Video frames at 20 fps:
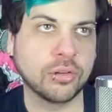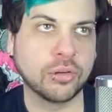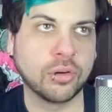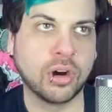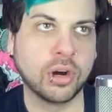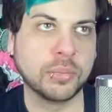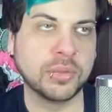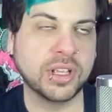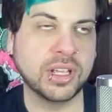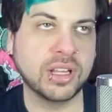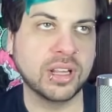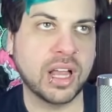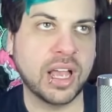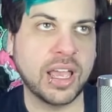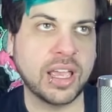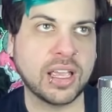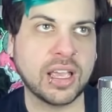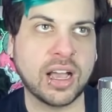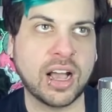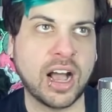Normally,
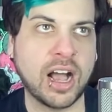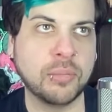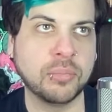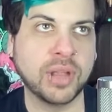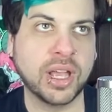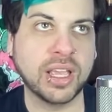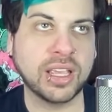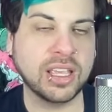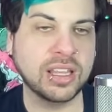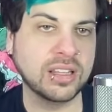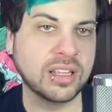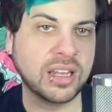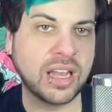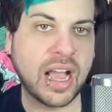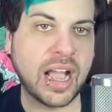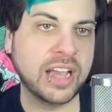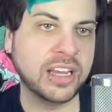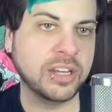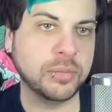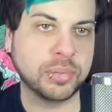like I'm like in the
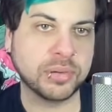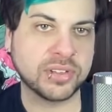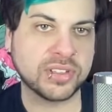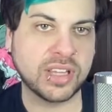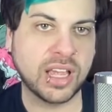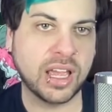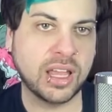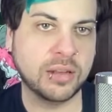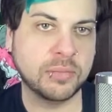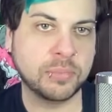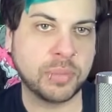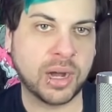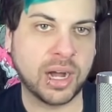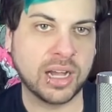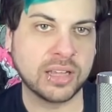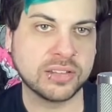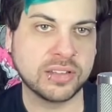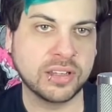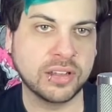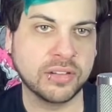90%
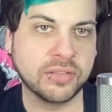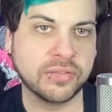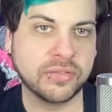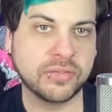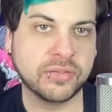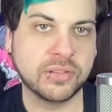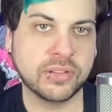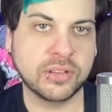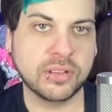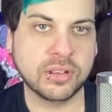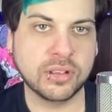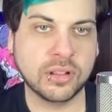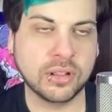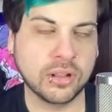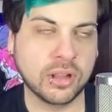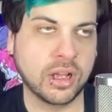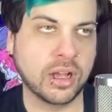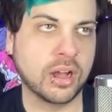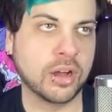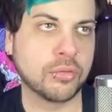positive
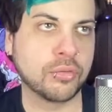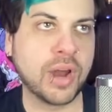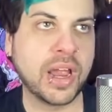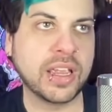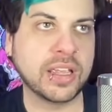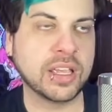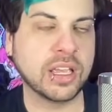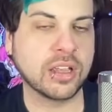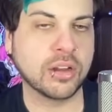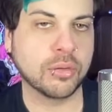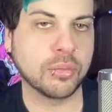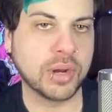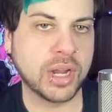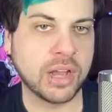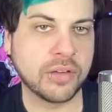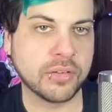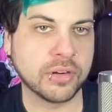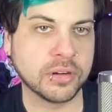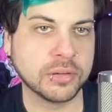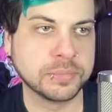ranking or
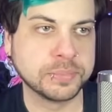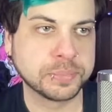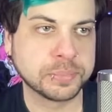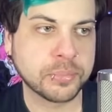whatever.